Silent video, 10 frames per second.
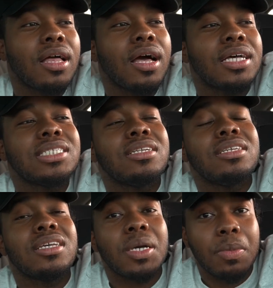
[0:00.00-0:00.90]
I seen a
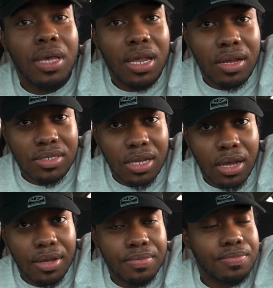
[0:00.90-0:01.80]
young man
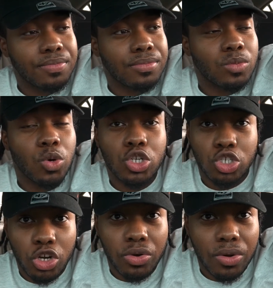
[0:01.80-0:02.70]
outside with his
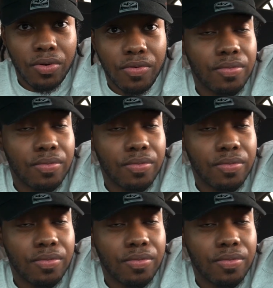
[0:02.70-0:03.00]
shirt off.